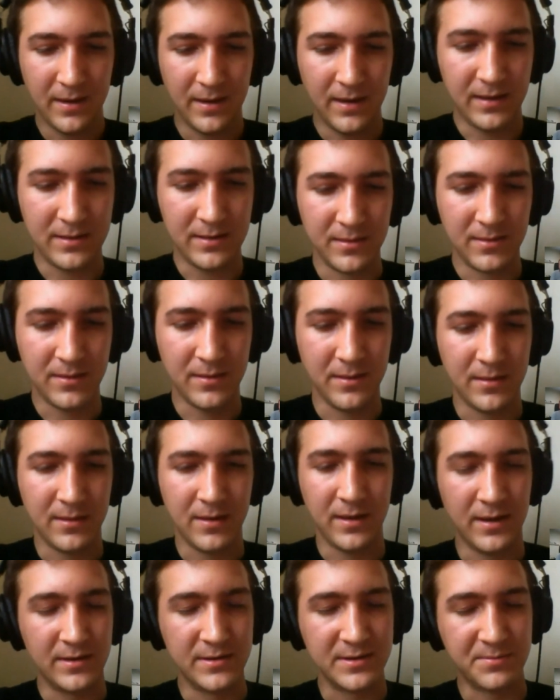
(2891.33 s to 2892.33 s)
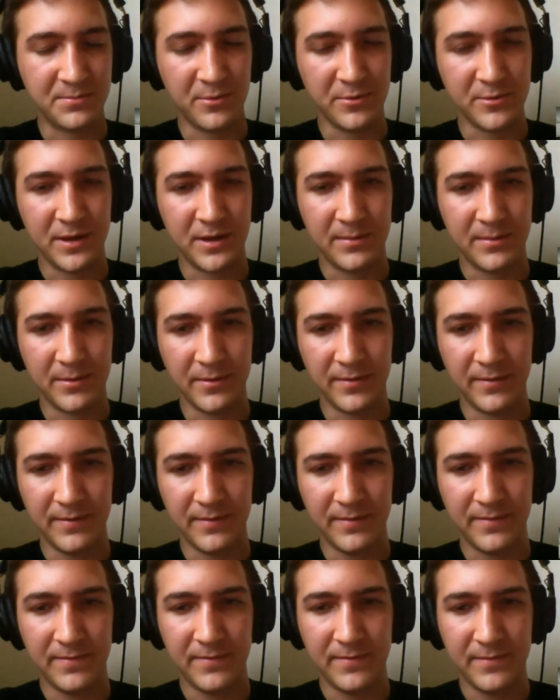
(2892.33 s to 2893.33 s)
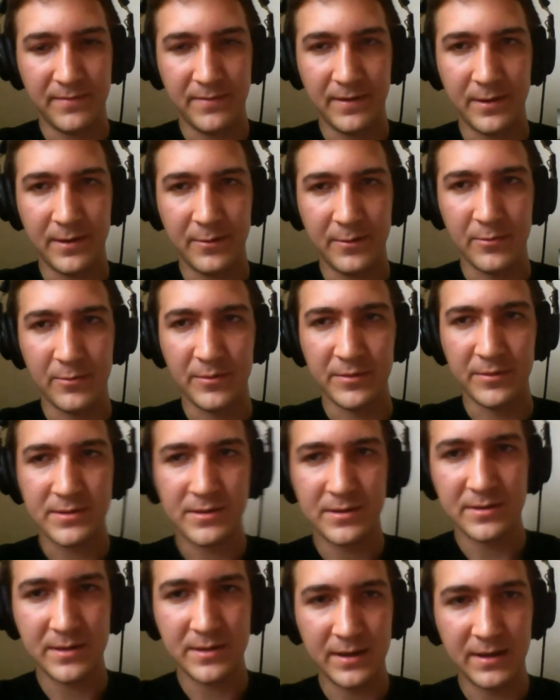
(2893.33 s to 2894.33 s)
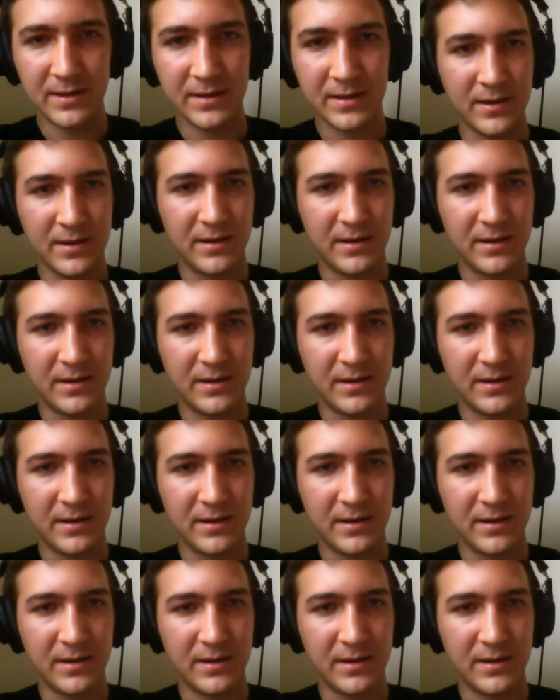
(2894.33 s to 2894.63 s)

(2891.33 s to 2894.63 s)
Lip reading: and a small demo if anyone wants to see it.